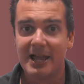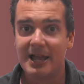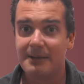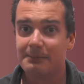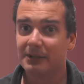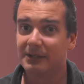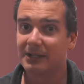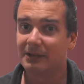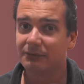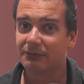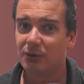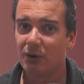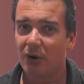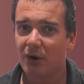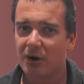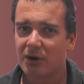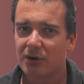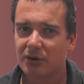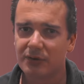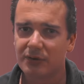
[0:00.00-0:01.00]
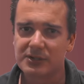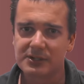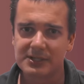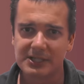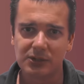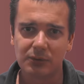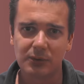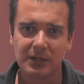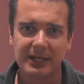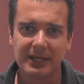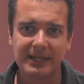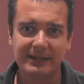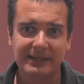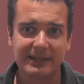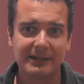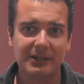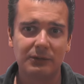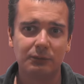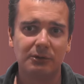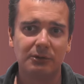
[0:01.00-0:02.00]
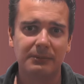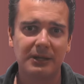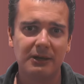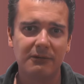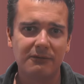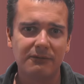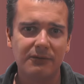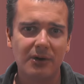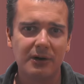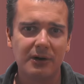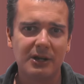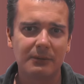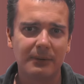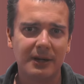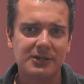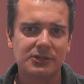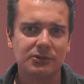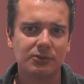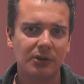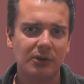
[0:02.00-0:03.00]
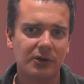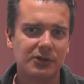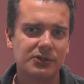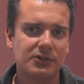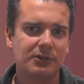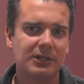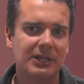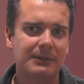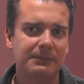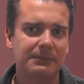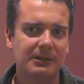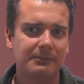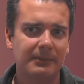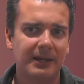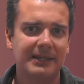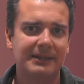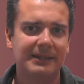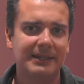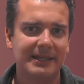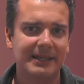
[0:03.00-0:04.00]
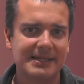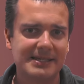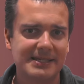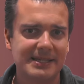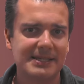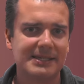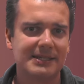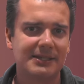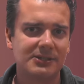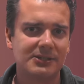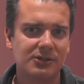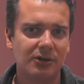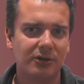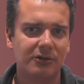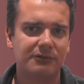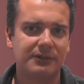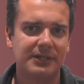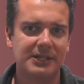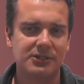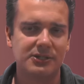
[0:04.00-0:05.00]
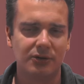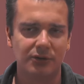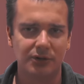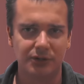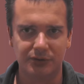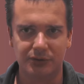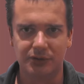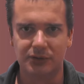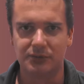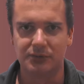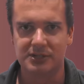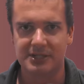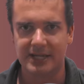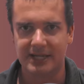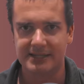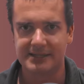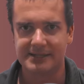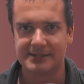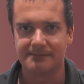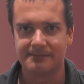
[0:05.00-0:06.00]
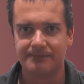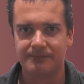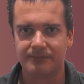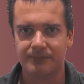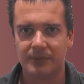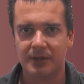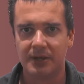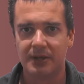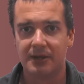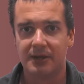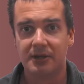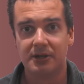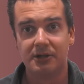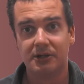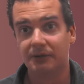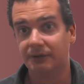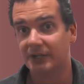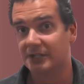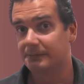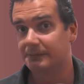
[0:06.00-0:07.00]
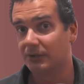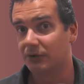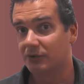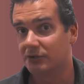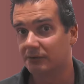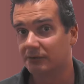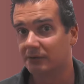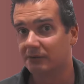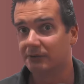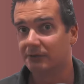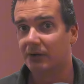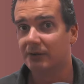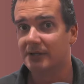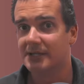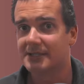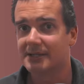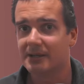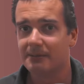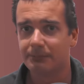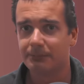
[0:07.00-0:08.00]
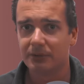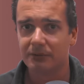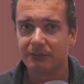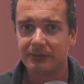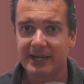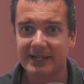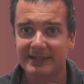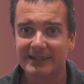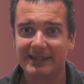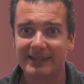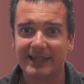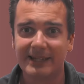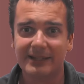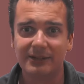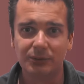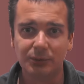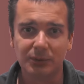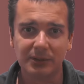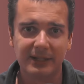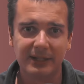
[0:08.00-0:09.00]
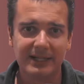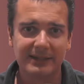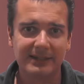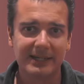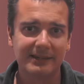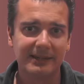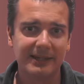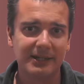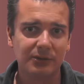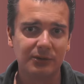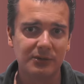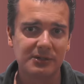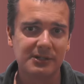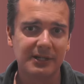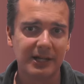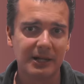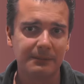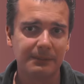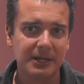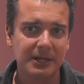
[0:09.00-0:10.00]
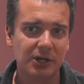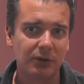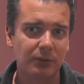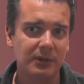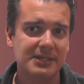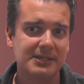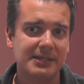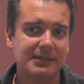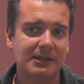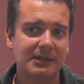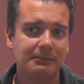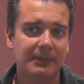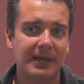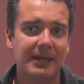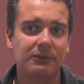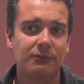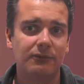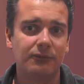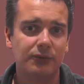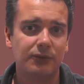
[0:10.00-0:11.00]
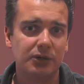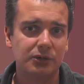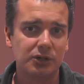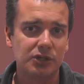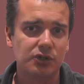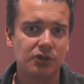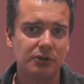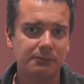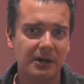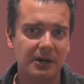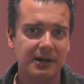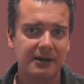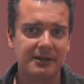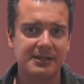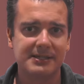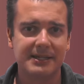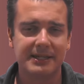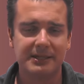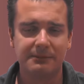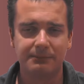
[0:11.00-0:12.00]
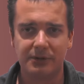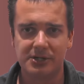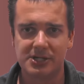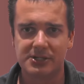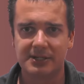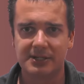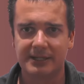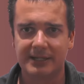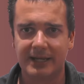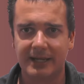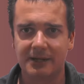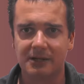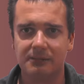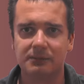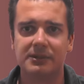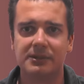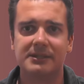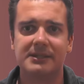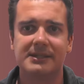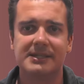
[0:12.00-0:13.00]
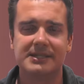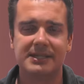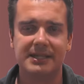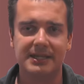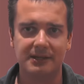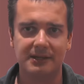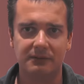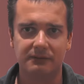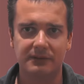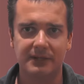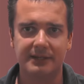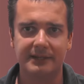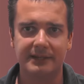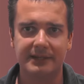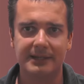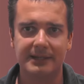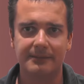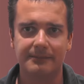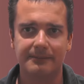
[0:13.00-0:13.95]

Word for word: but if you are considering it then it would be very wise to also keep in mind the existence of these other two sets. That's because of the very simple fact that I do think that they could help increase the demand for the Chewbacca set post-retirement significantly.